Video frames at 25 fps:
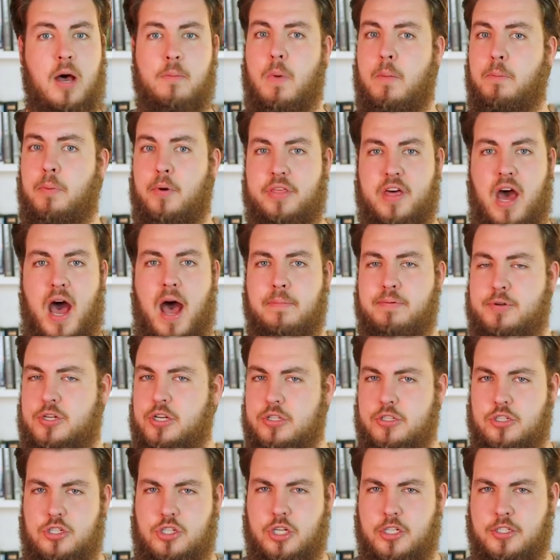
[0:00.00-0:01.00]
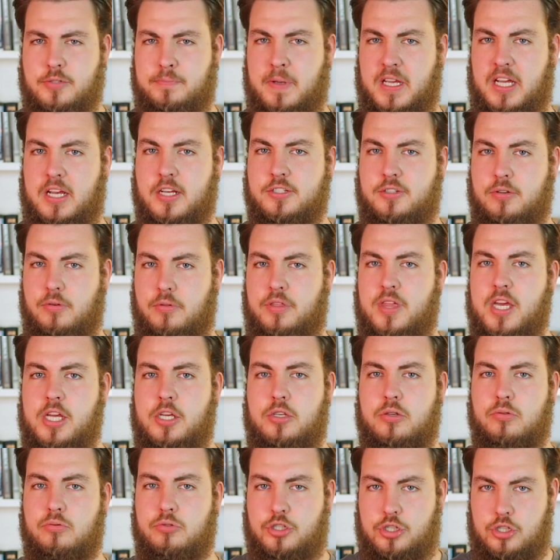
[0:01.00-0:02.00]
come up with options just because you
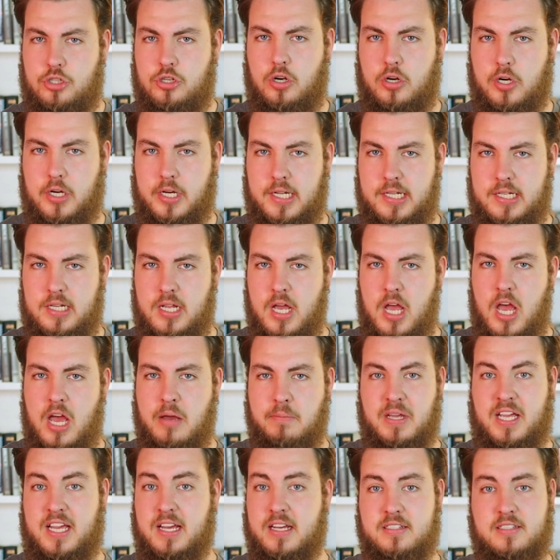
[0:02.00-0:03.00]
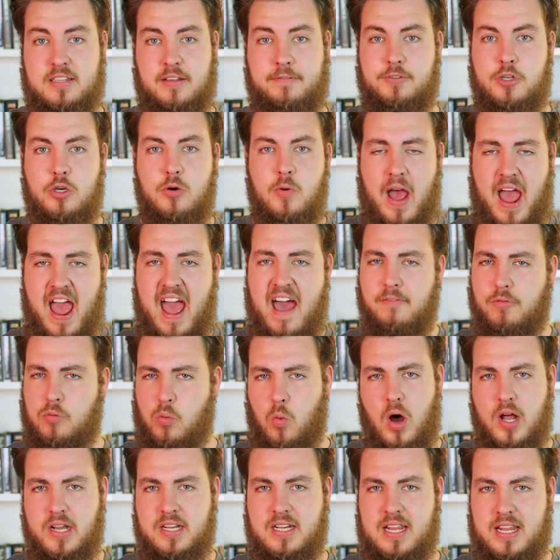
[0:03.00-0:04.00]
think you should, because if you have
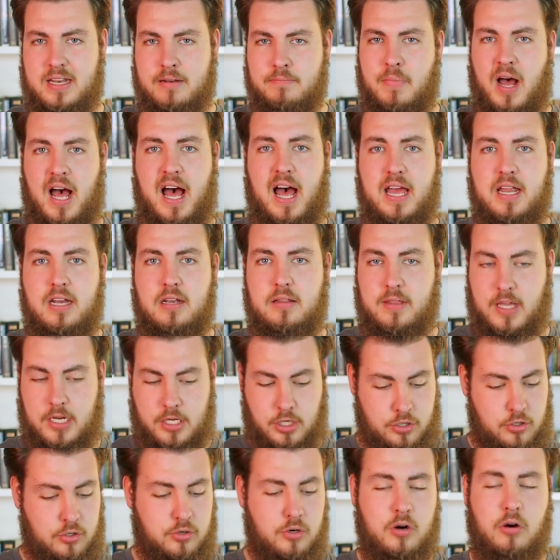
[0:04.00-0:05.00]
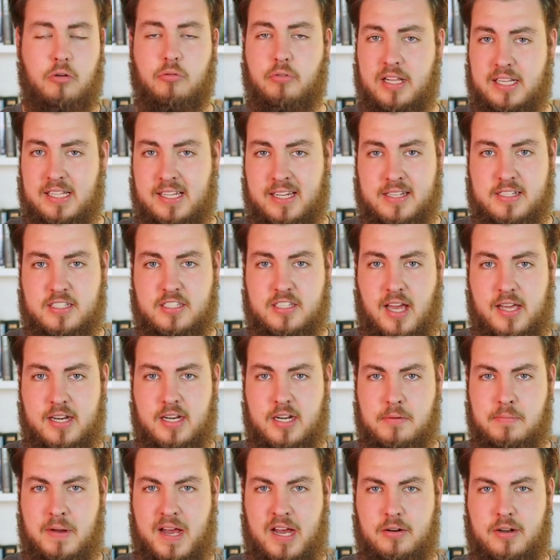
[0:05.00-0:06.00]
one in mind that you're really
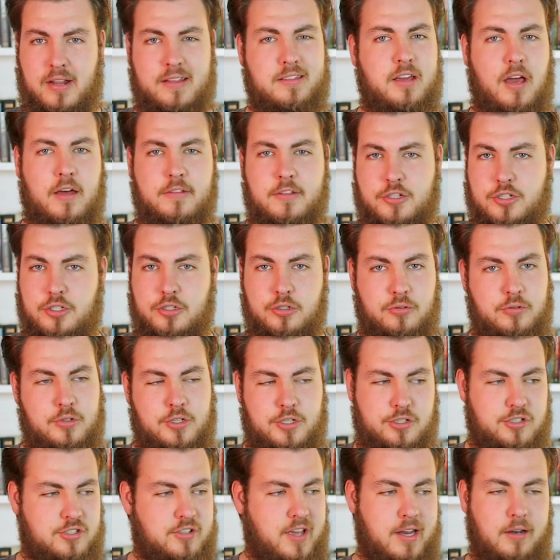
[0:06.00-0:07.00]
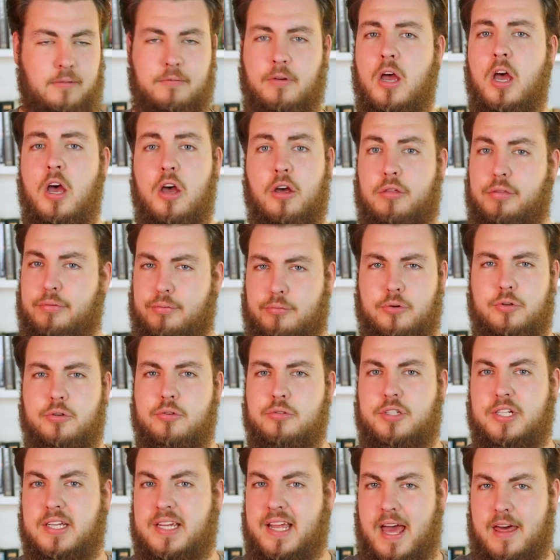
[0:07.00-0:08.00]
excited about and the other two you just kind of
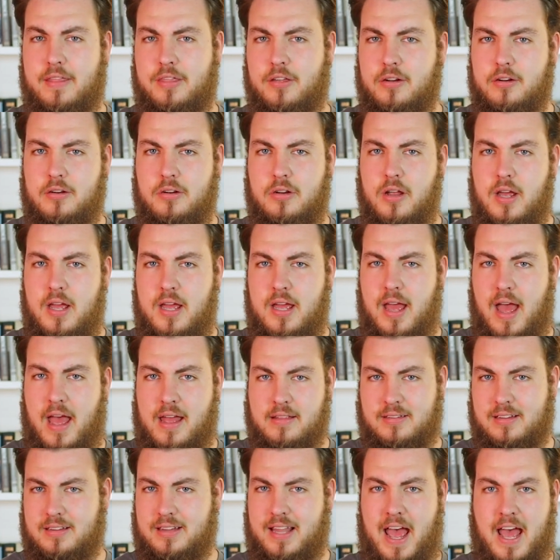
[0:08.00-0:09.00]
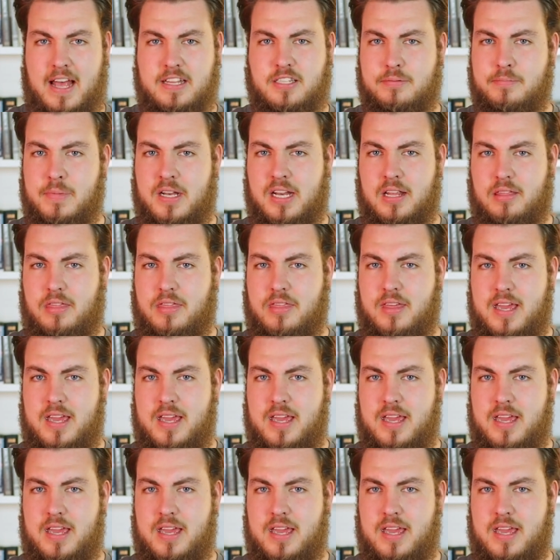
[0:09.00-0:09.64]
threw together as a last minute